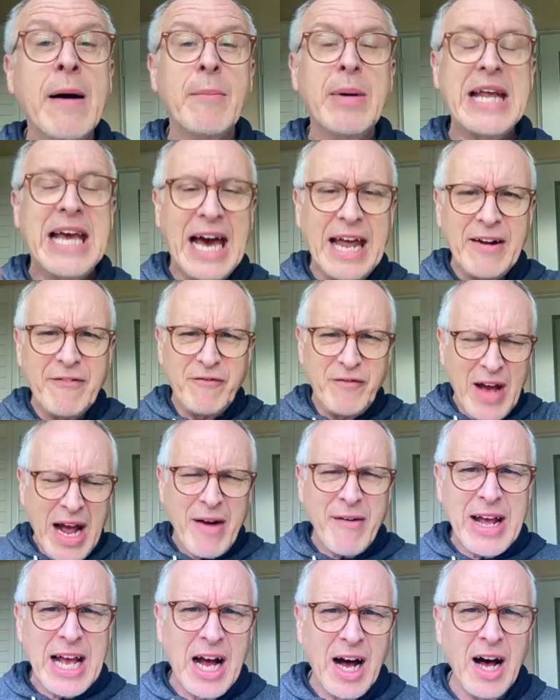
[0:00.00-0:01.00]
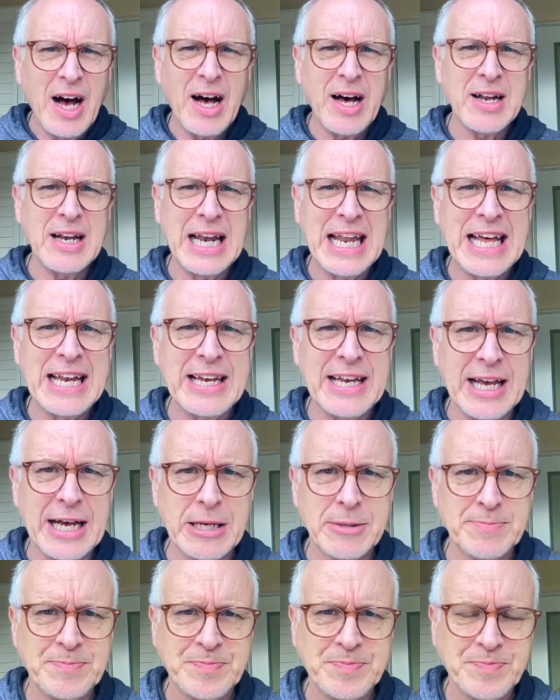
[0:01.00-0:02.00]
but he had a very hard
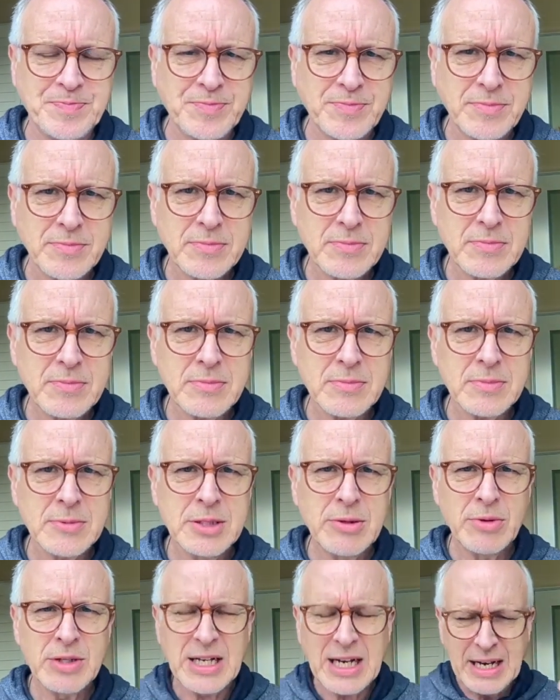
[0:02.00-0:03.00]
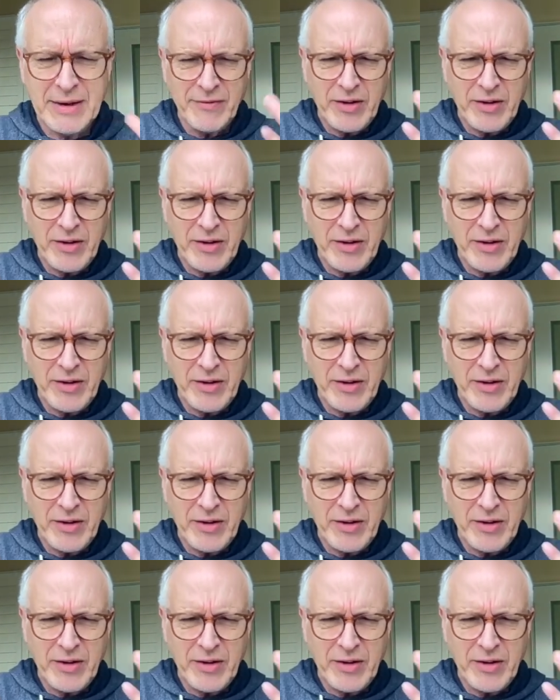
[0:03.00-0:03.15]
landing. It was like a